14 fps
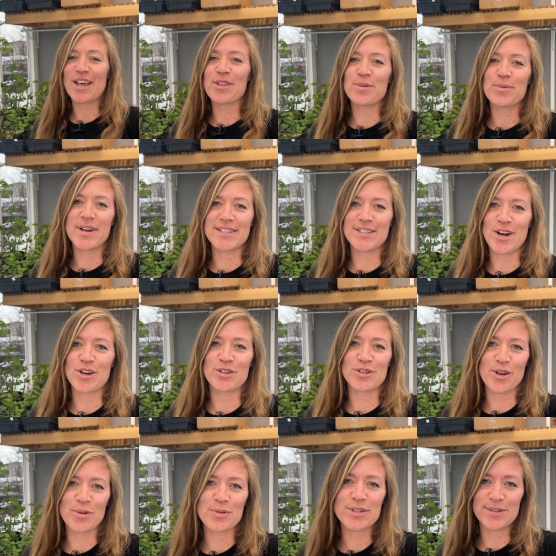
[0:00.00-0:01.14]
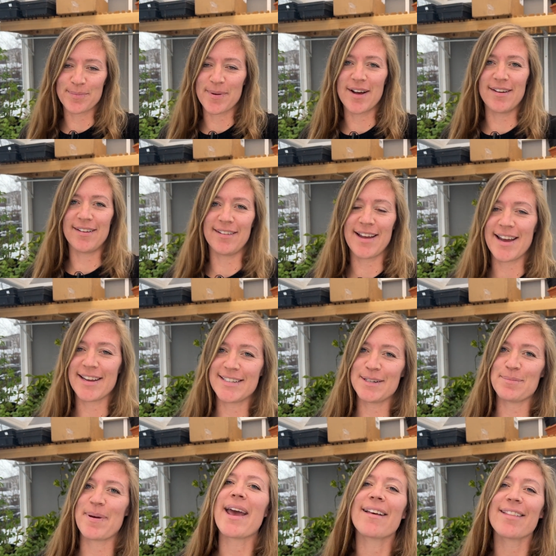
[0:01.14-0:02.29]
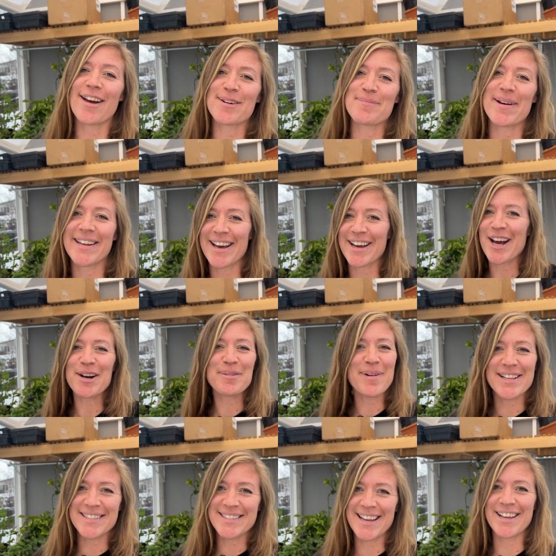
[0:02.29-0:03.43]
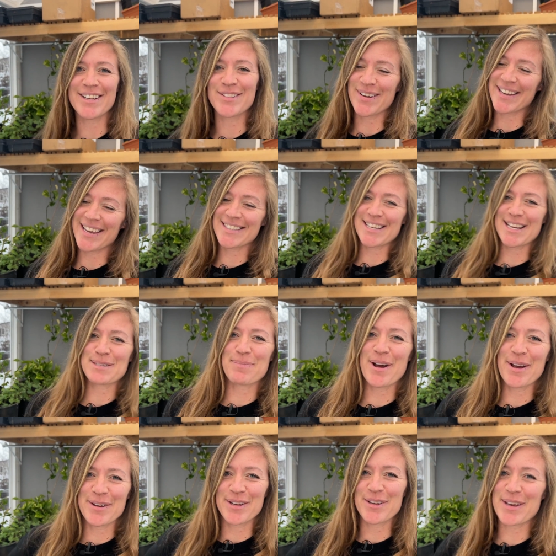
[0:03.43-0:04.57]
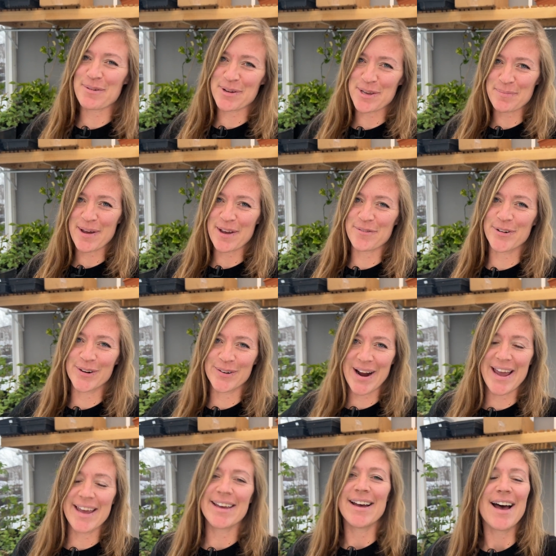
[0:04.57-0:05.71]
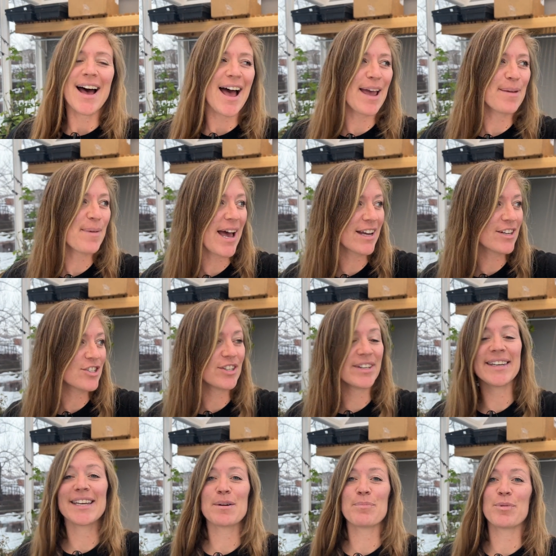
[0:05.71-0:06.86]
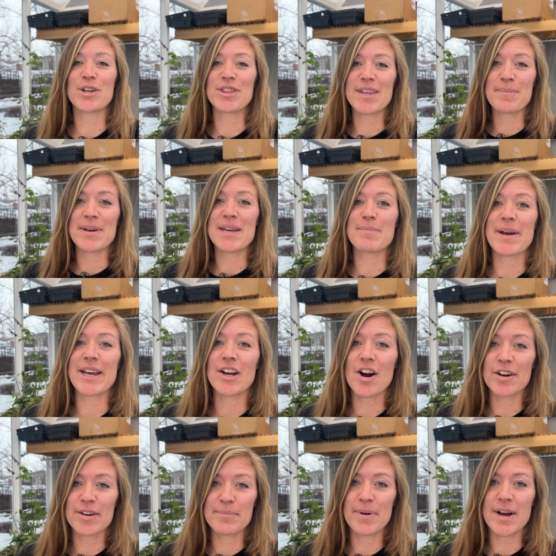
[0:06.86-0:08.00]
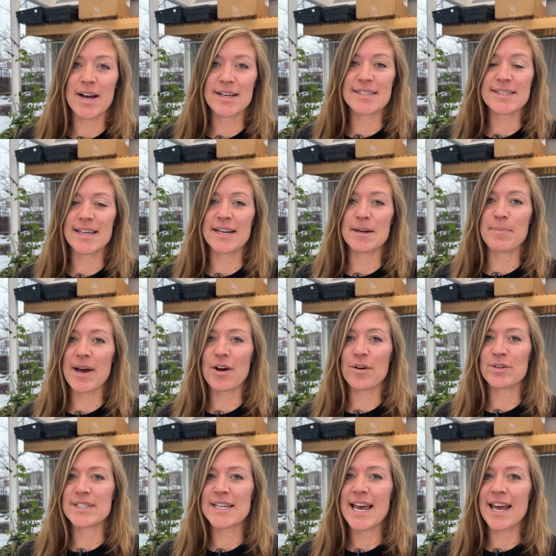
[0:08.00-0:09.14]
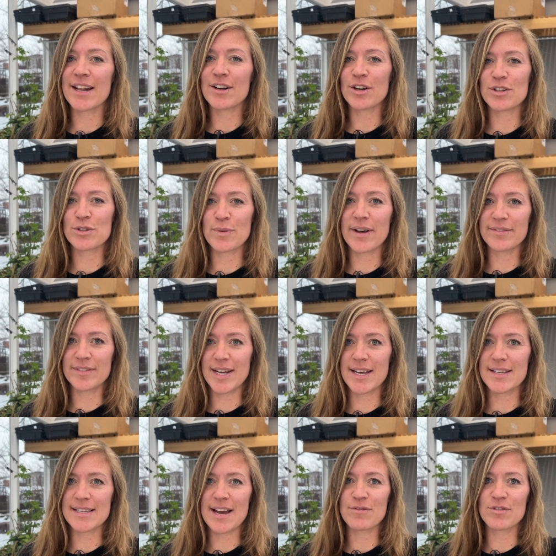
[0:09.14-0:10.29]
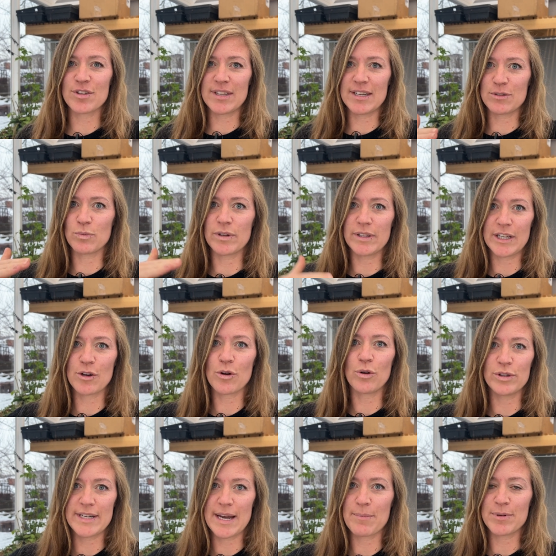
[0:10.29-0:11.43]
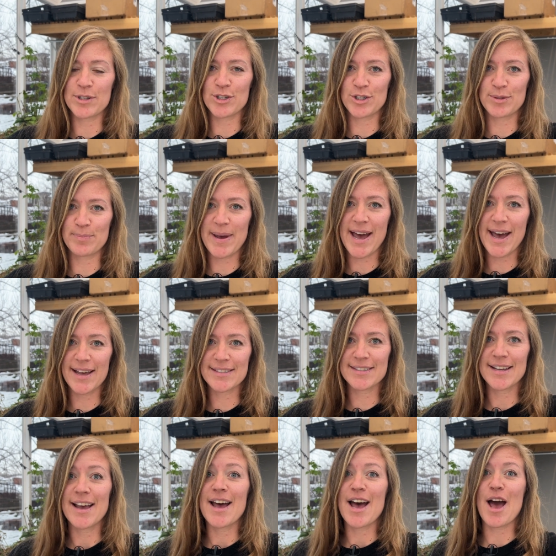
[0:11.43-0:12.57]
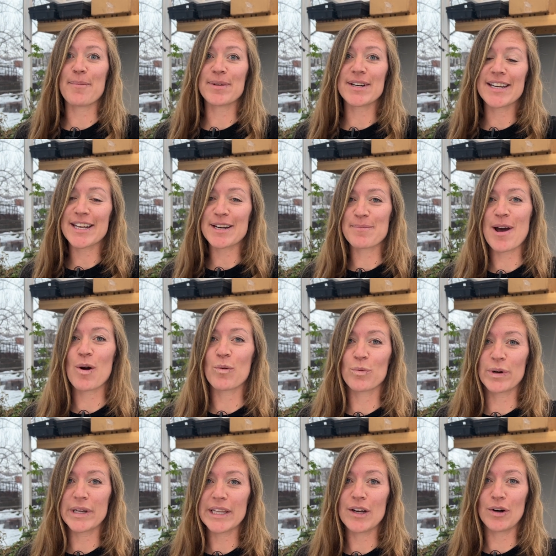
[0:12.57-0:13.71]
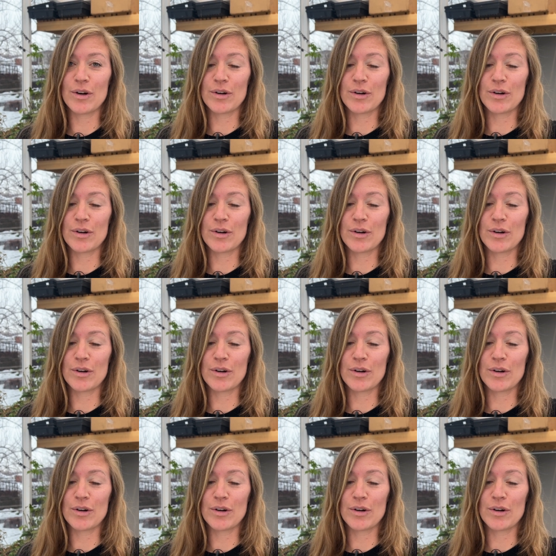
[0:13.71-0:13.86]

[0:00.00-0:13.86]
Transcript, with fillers: other ones are so small. I didn't pay a lot of money. I got them on sale, so I guess that's probably, you get what you pay for, right? I'm actually gonna put them in my garden box in about 10 or 12 days after these really cold temperatures pass. I'm gonna get them out really